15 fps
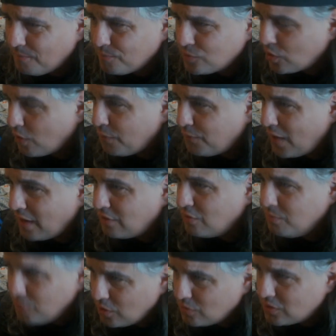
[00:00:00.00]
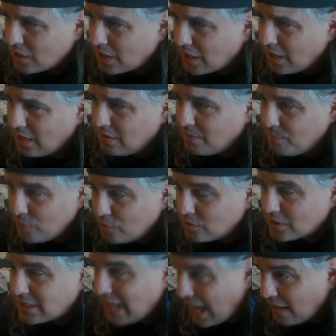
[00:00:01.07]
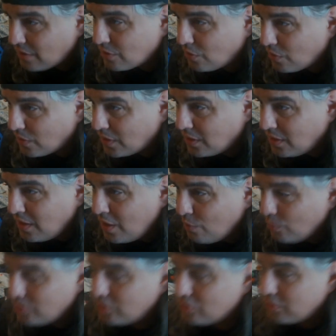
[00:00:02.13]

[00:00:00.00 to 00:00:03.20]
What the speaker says: So if I do music in the music category, which is